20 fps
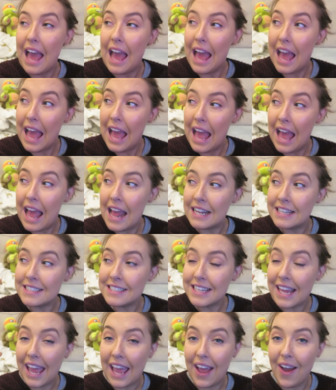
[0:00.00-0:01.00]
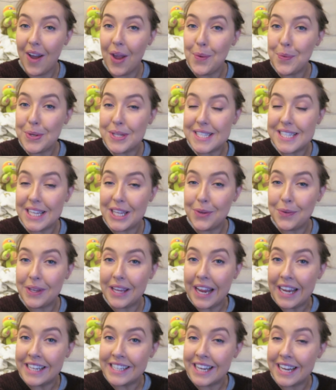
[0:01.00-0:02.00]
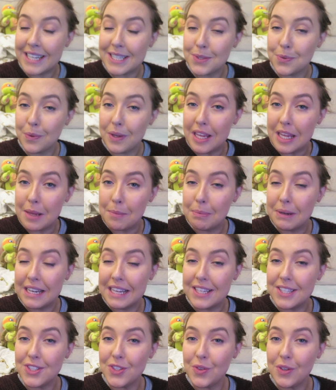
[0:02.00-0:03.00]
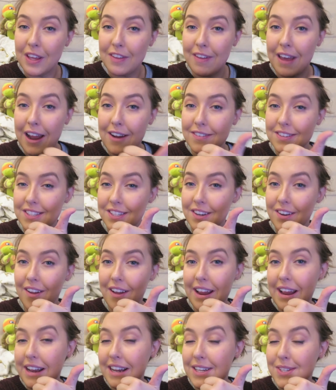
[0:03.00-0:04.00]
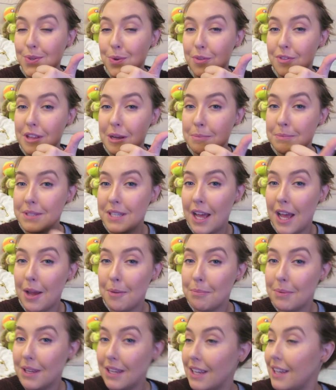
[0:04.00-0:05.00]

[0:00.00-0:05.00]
And yeah, I will see you again next week. Please do give Harrison and I a little thumbs up.